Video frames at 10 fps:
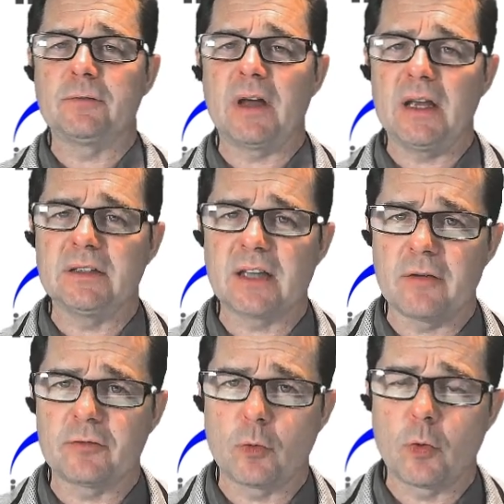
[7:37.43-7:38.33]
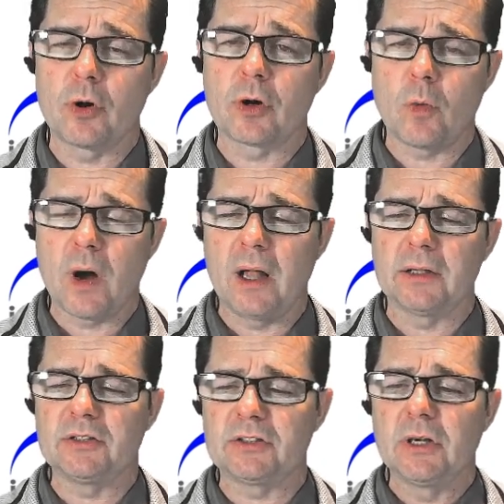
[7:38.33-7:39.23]
vanes have to work while
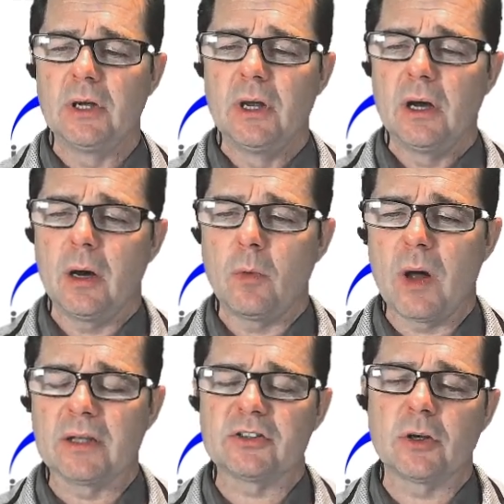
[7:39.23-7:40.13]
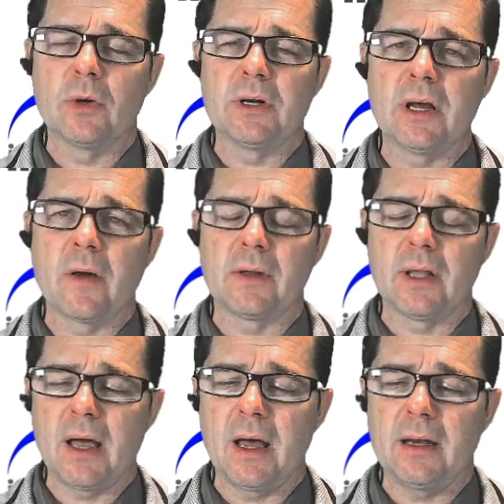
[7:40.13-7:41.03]
it's going down the
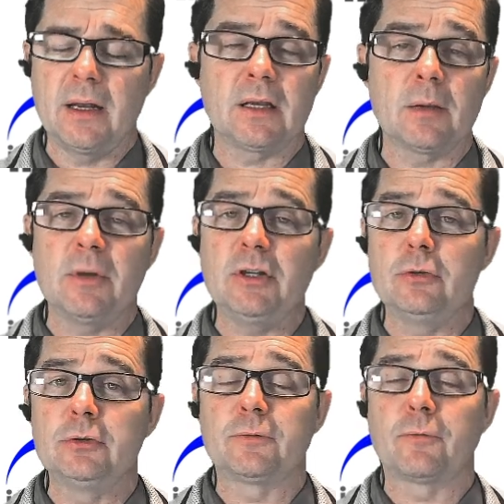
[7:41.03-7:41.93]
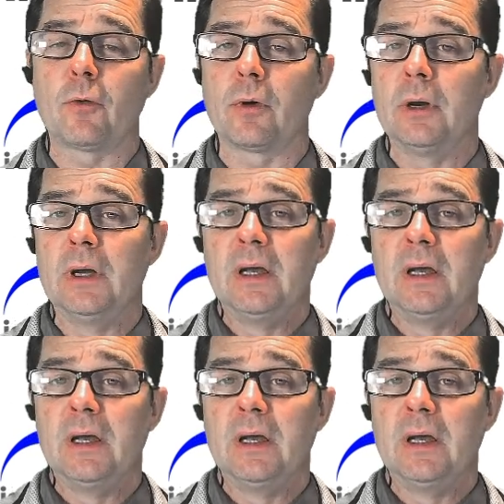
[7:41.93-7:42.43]
line, and it can be used for